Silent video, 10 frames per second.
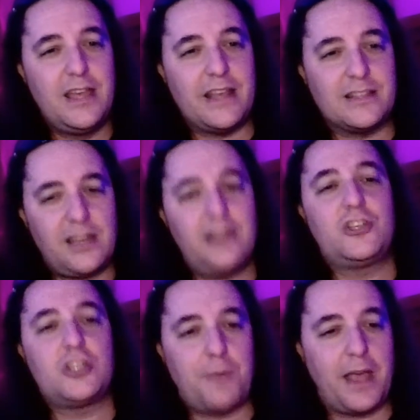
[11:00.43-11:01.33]
instead of
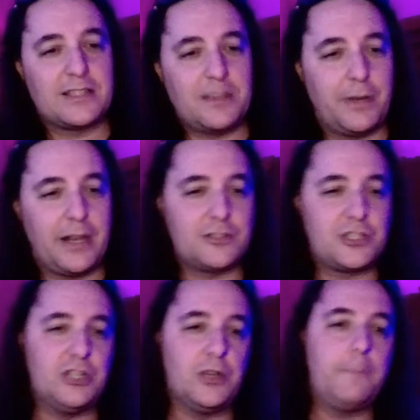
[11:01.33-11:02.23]
just paying somebody else
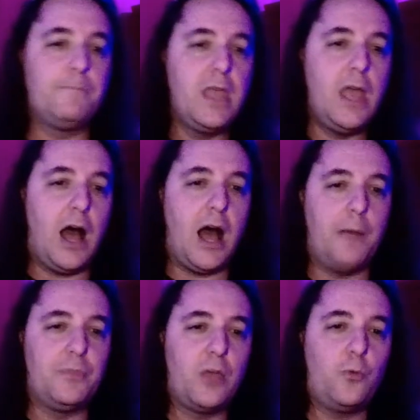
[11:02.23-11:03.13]
to do it,
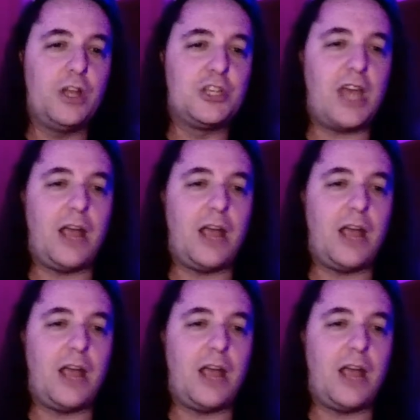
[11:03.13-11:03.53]
which I